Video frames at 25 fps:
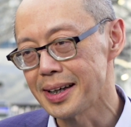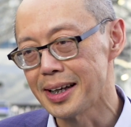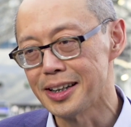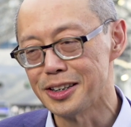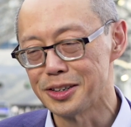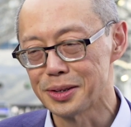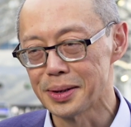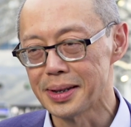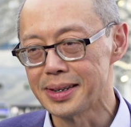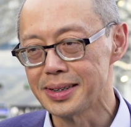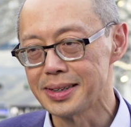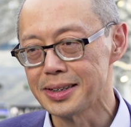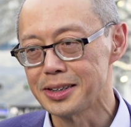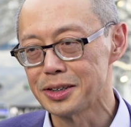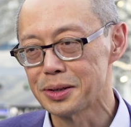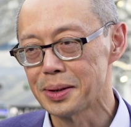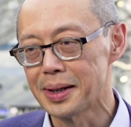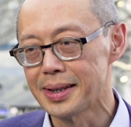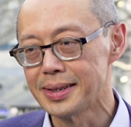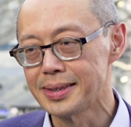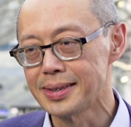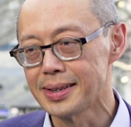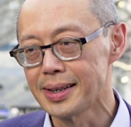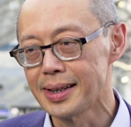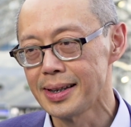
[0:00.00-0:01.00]
in
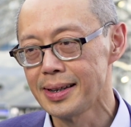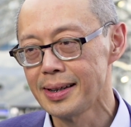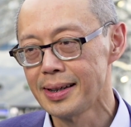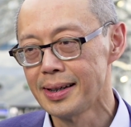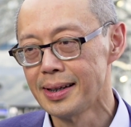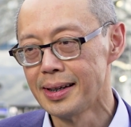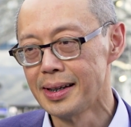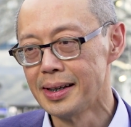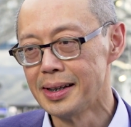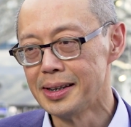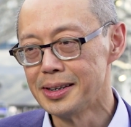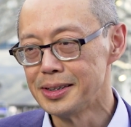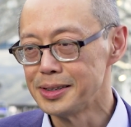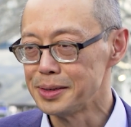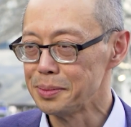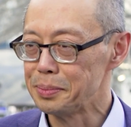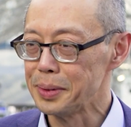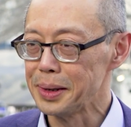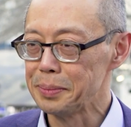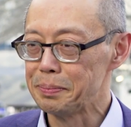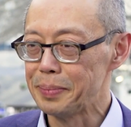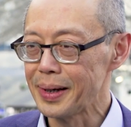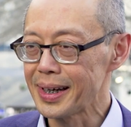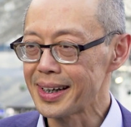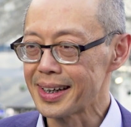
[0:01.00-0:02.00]
2020 to
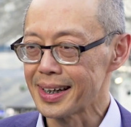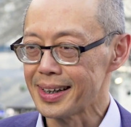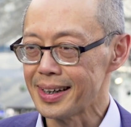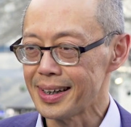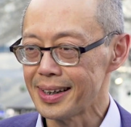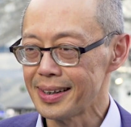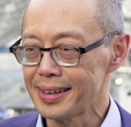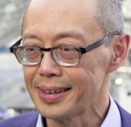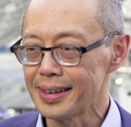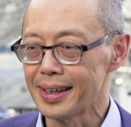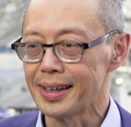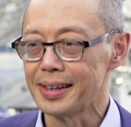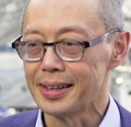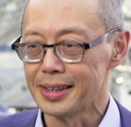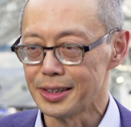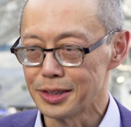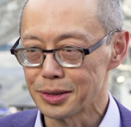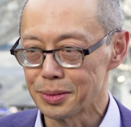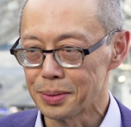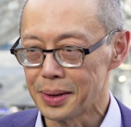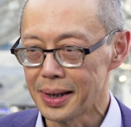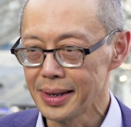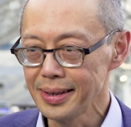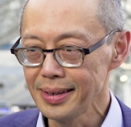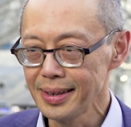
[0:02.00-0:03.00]
be bigger than
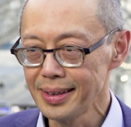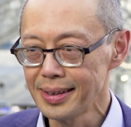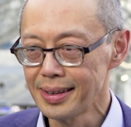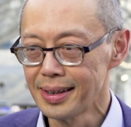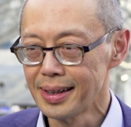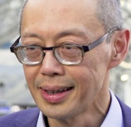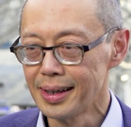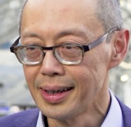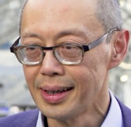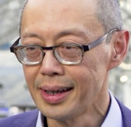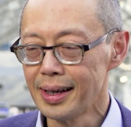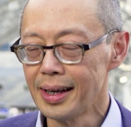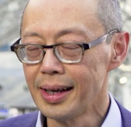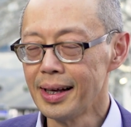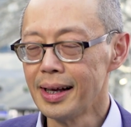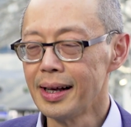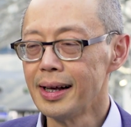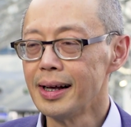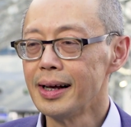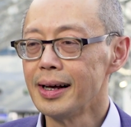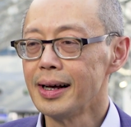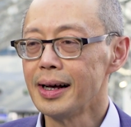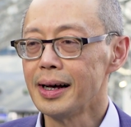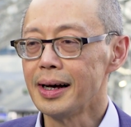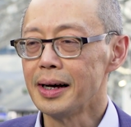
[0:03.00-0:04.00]
this one.
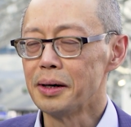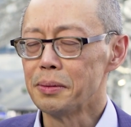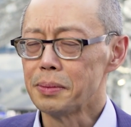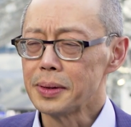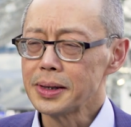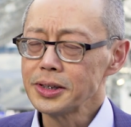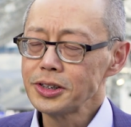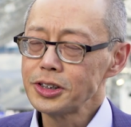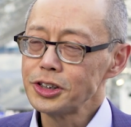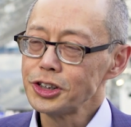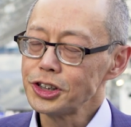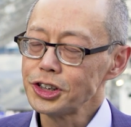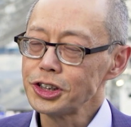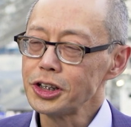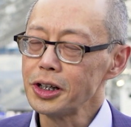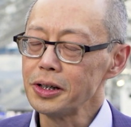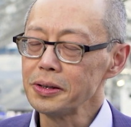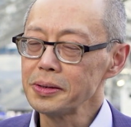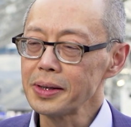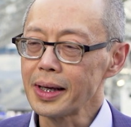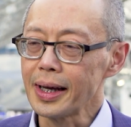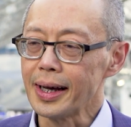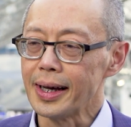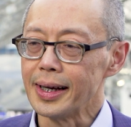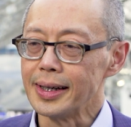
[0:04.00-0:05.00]
I want to
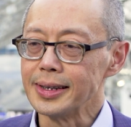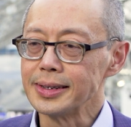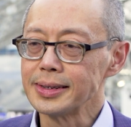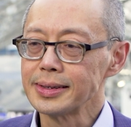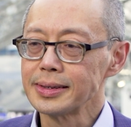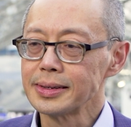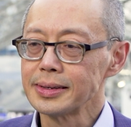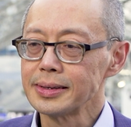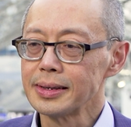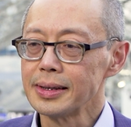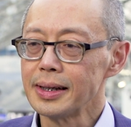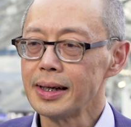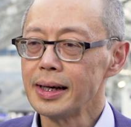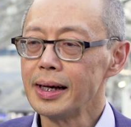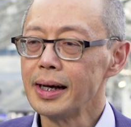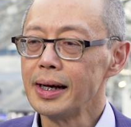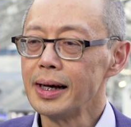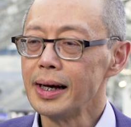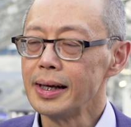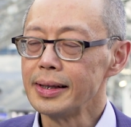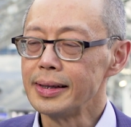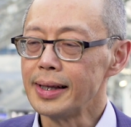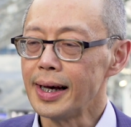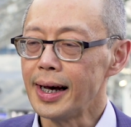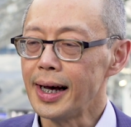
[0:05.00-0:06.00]
showcase
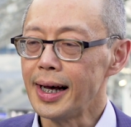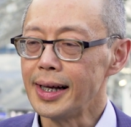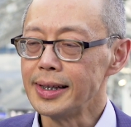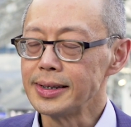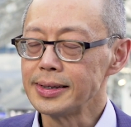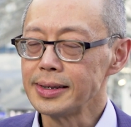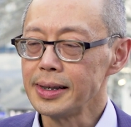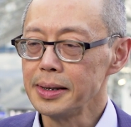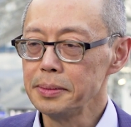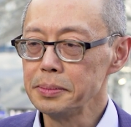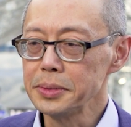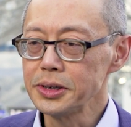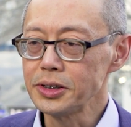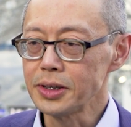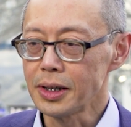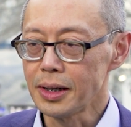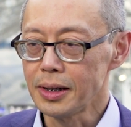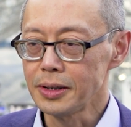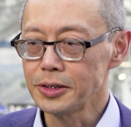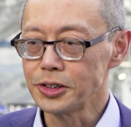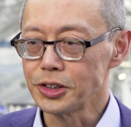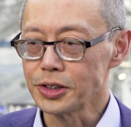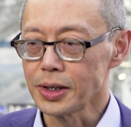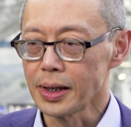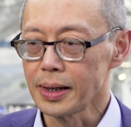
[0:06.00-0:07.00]
that
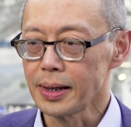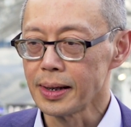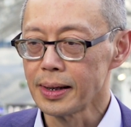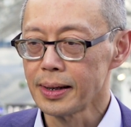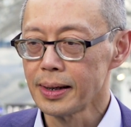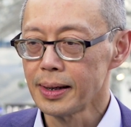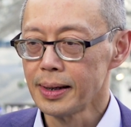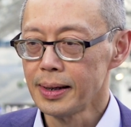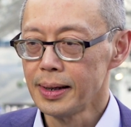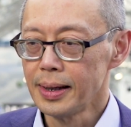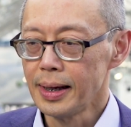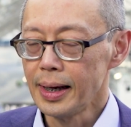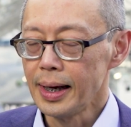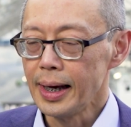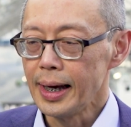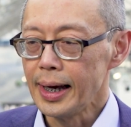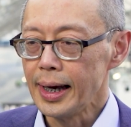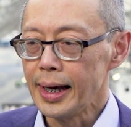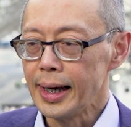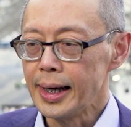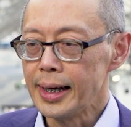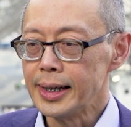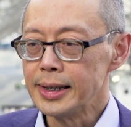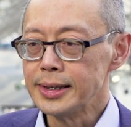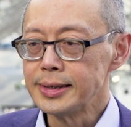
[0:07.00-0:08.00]
haematology
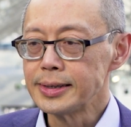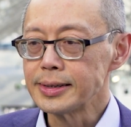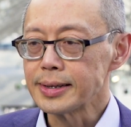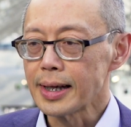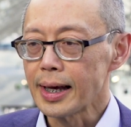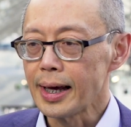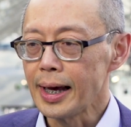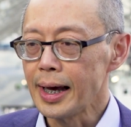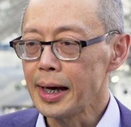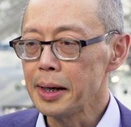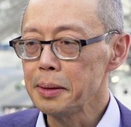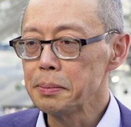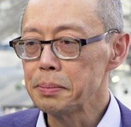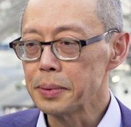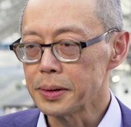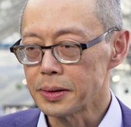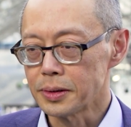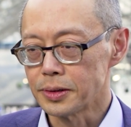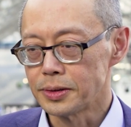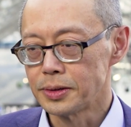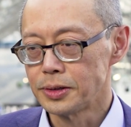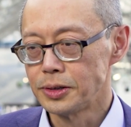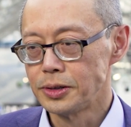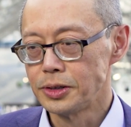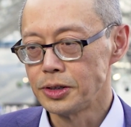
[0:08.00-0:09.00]
is
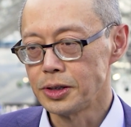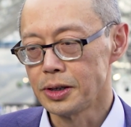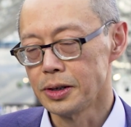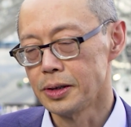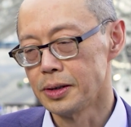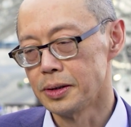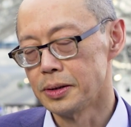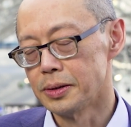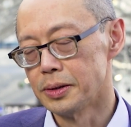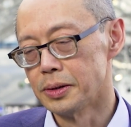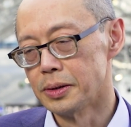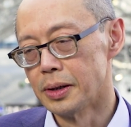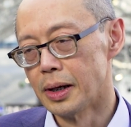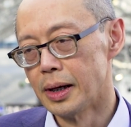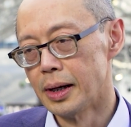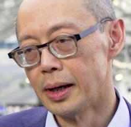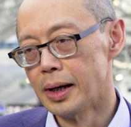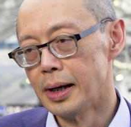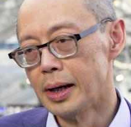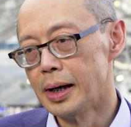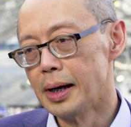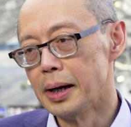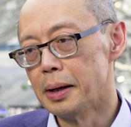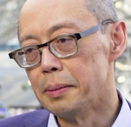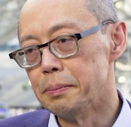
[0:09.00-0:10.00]
able to
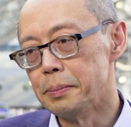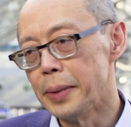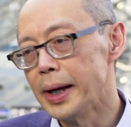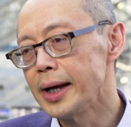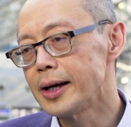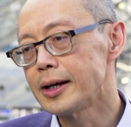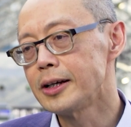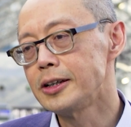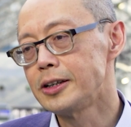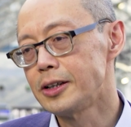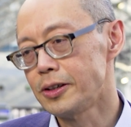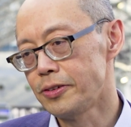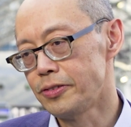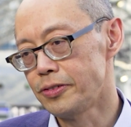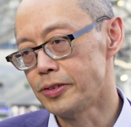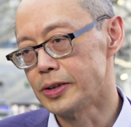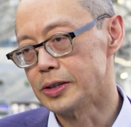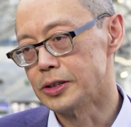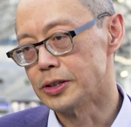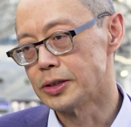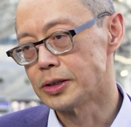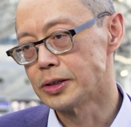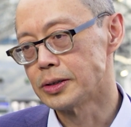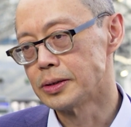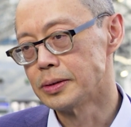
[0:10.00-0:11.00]
make a
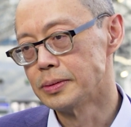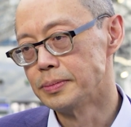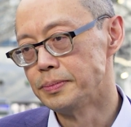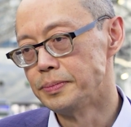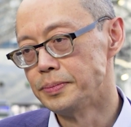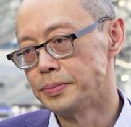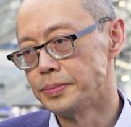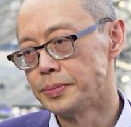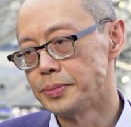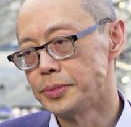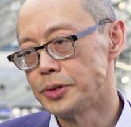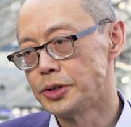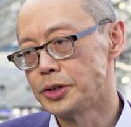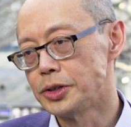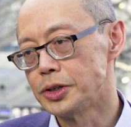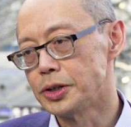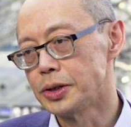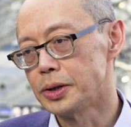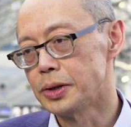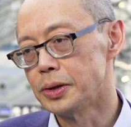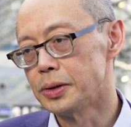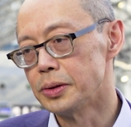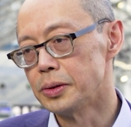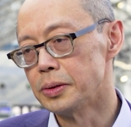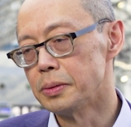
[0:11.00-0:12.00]
difference
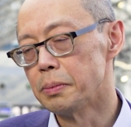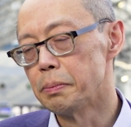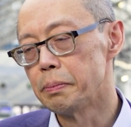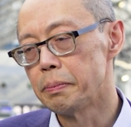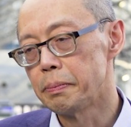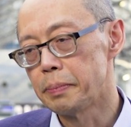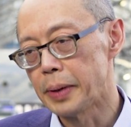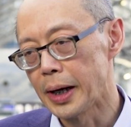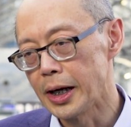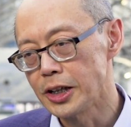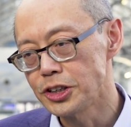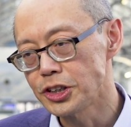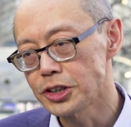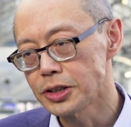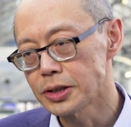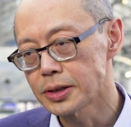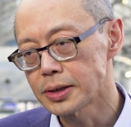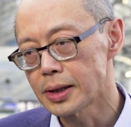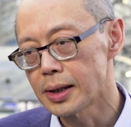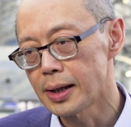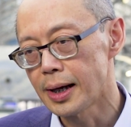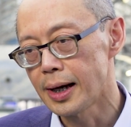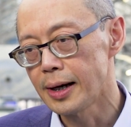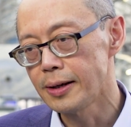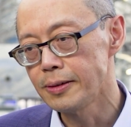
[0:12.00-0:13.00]
to
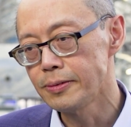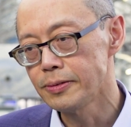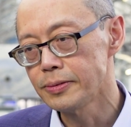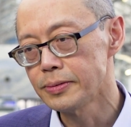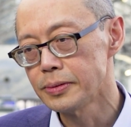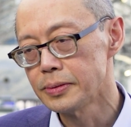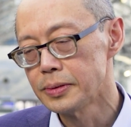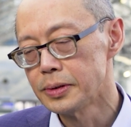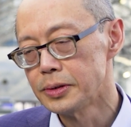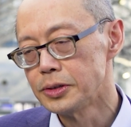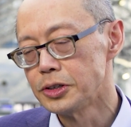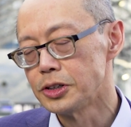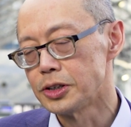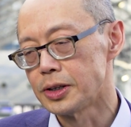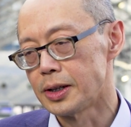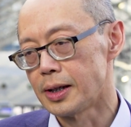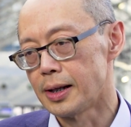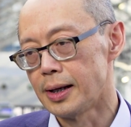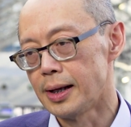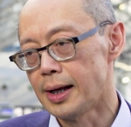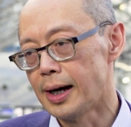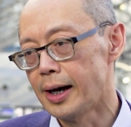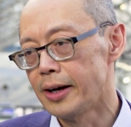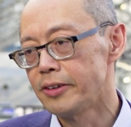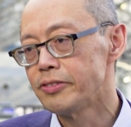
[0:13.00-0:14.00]
patients' life, to the
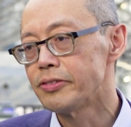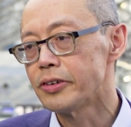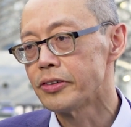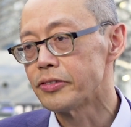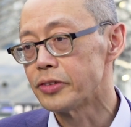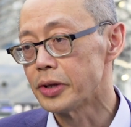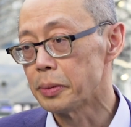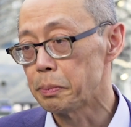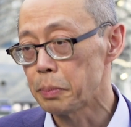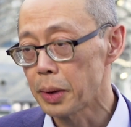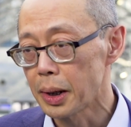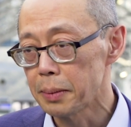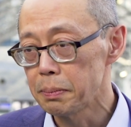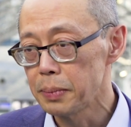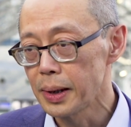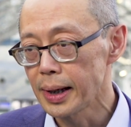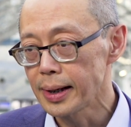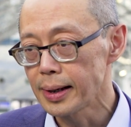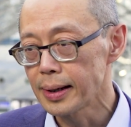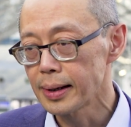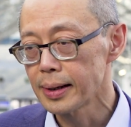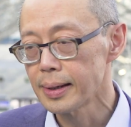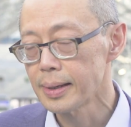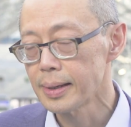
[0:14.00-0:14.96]
life of the public.